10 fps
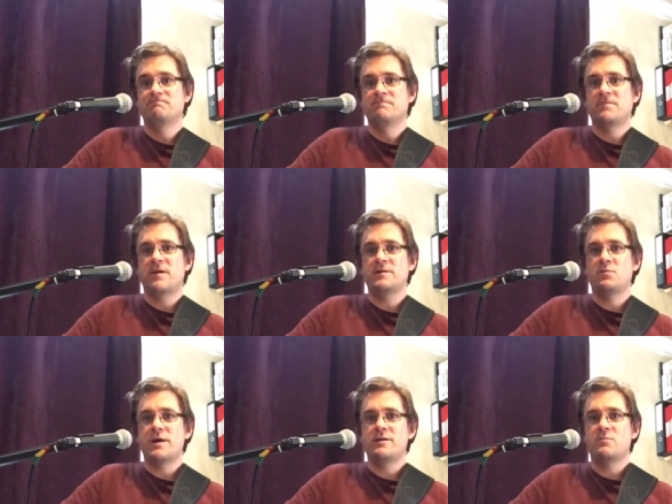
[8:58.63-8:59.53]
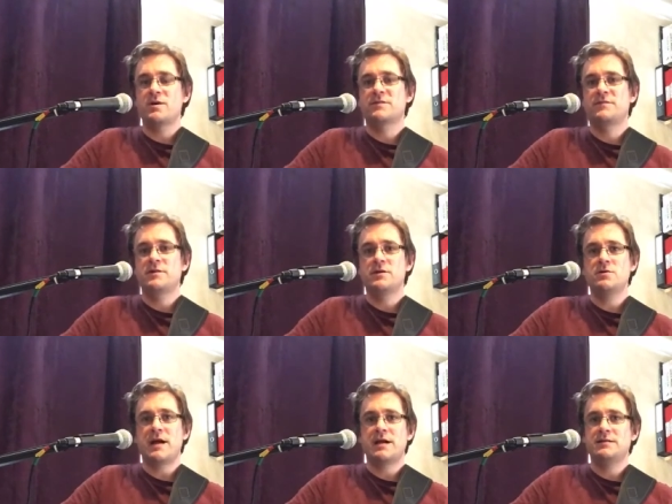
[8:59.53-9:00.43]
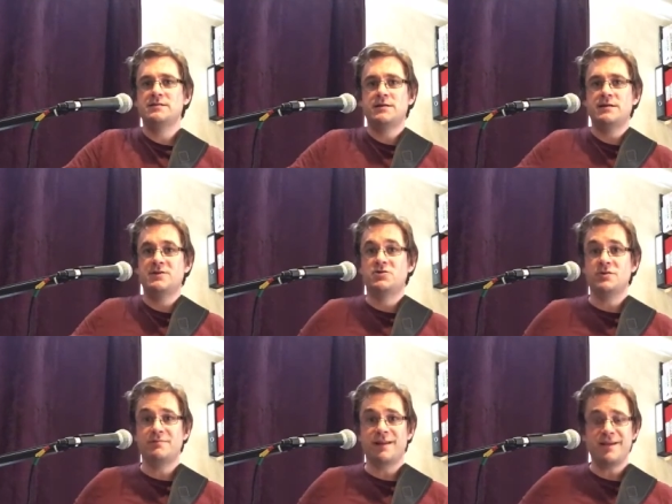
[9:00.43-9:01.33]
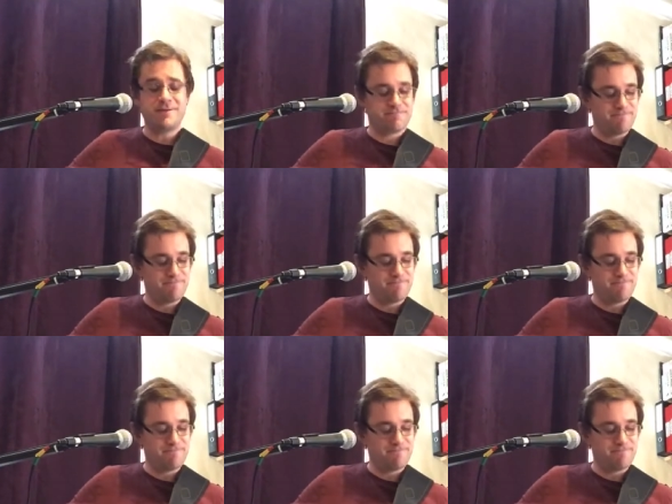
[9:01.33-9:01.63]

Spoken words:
find a way that works for you and enjoy playing.